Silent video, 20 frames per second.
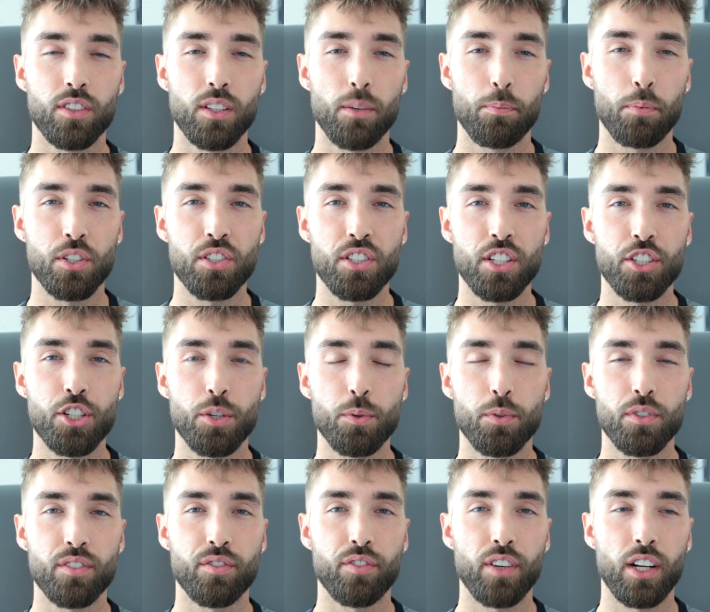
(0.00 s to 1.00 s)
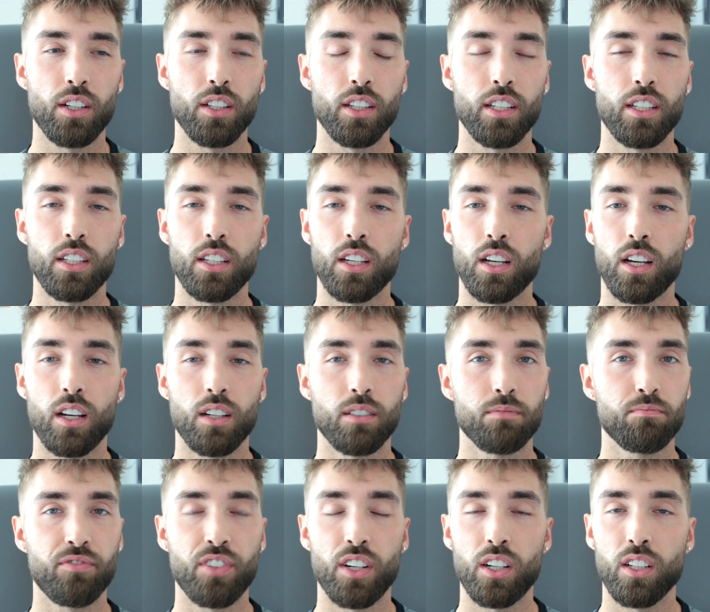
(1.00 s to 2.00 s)
The procedure was fairly, uh,
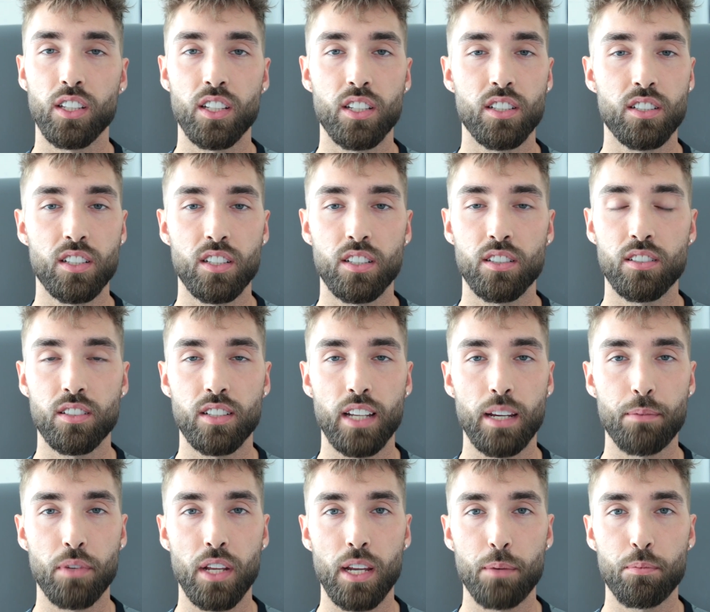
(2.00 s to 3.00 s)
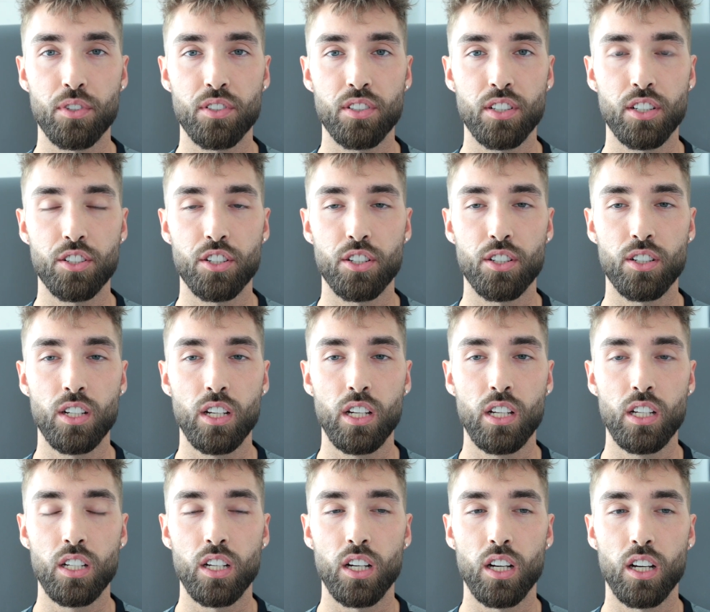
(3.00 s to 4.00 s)
fairly easy, same day procedure.
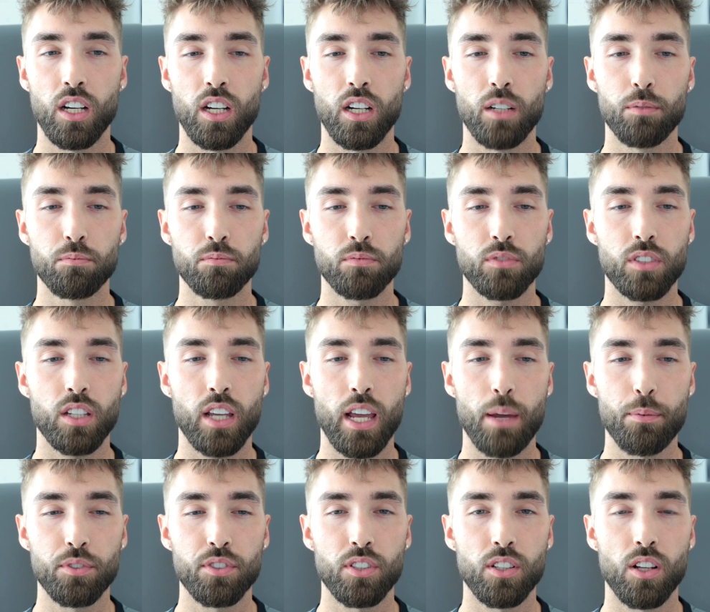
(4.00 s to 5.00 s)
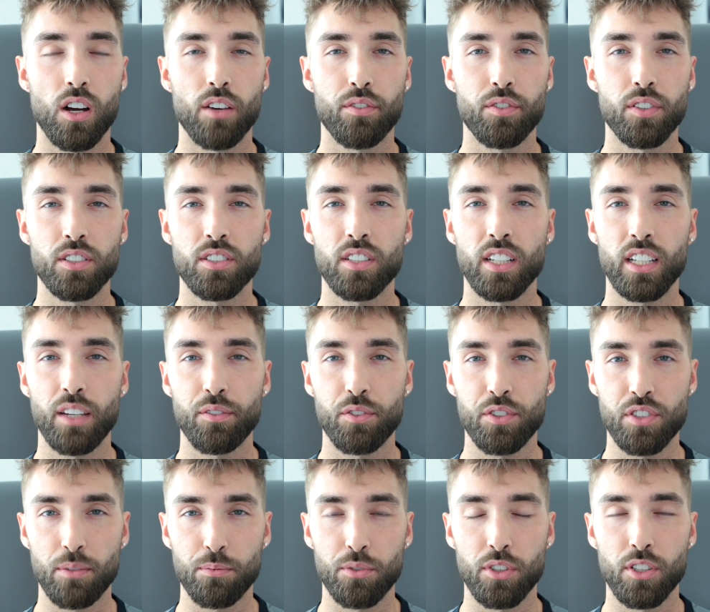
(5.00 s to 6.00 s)
Um, came into the office, they give
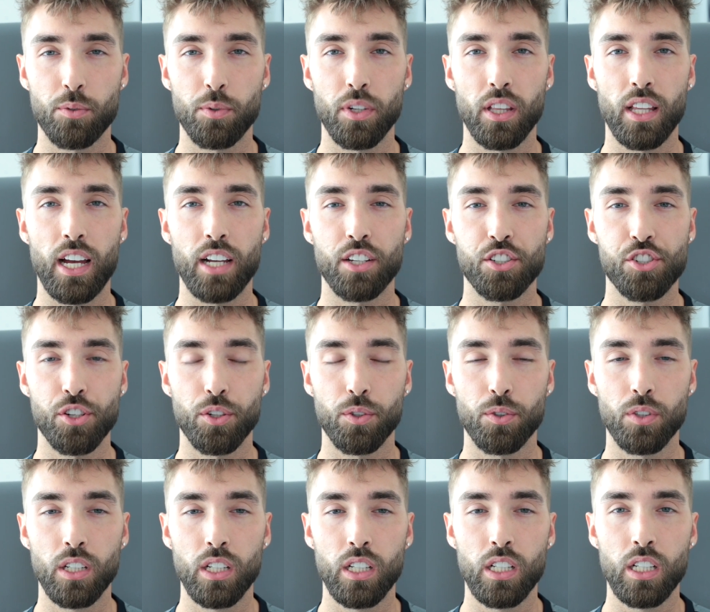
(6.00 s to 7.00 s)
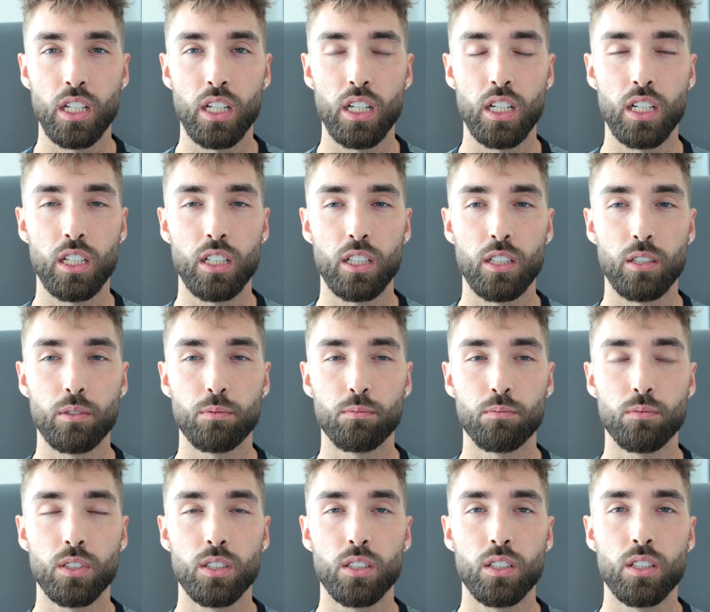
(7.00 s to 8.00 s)
you something to relax you,
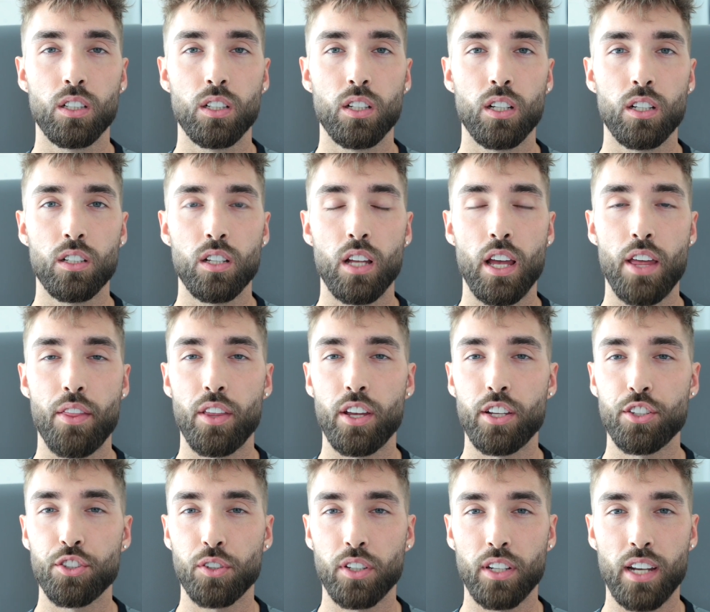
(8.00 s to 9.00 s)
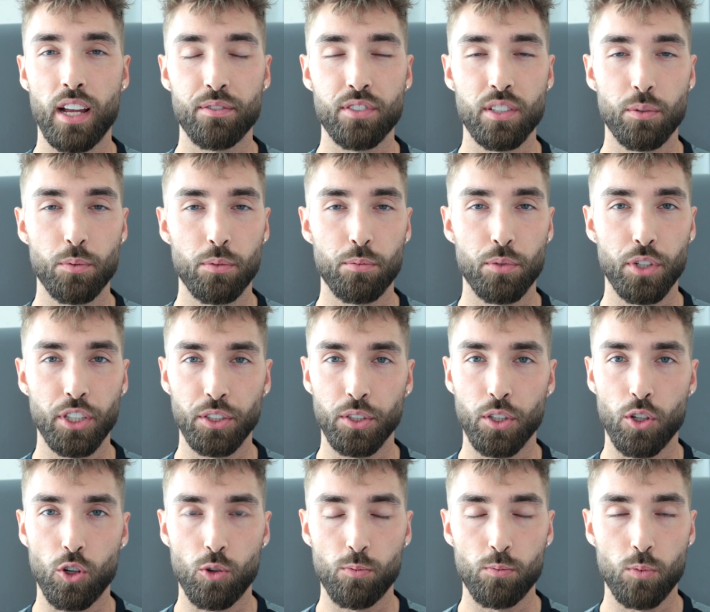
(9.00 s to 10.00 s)
um, and then you can have someone bring
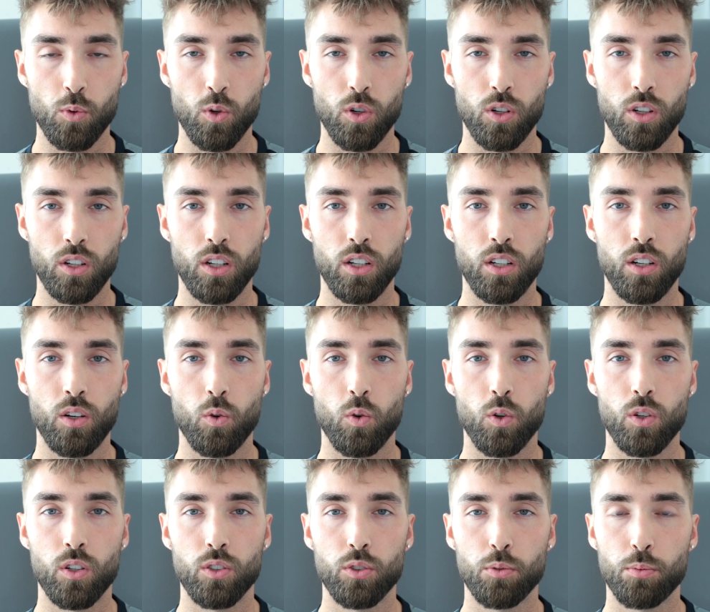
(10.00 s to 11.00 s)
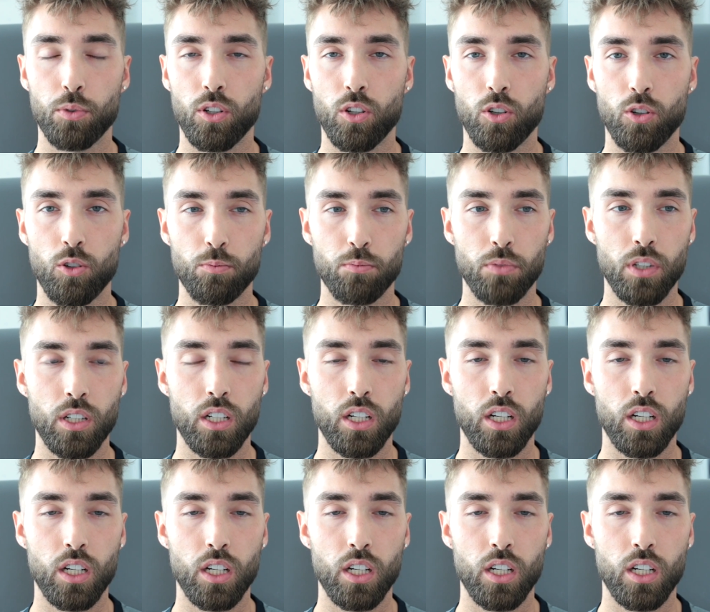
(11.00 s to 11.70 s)
you home or, or Uber home.